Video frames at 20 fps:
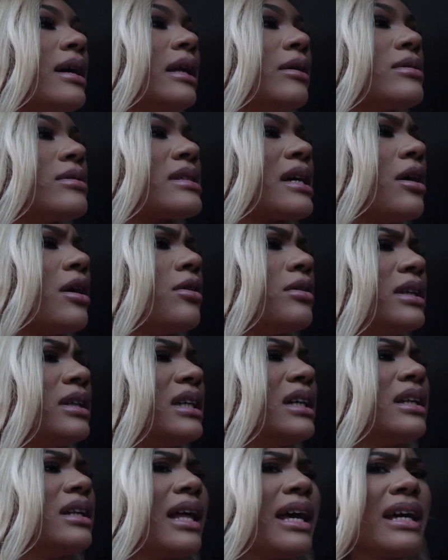And it was like, oh
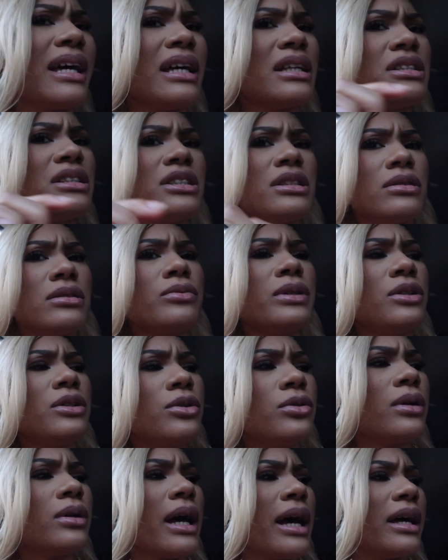yeah, like engine, we
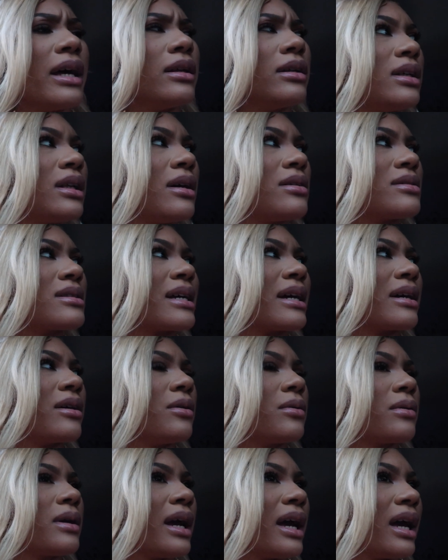do that. And I was like,
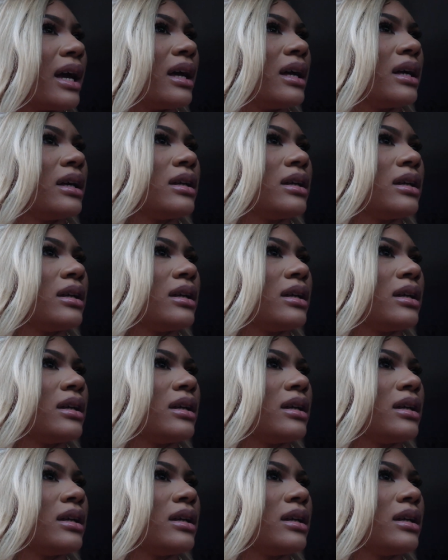okay.